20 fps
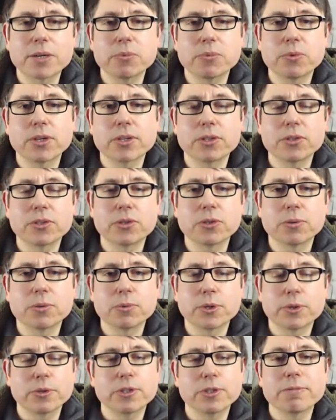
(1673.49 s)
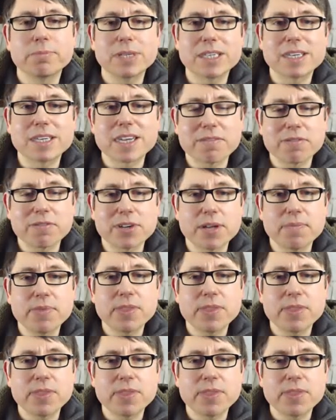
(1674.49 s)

what you've been given.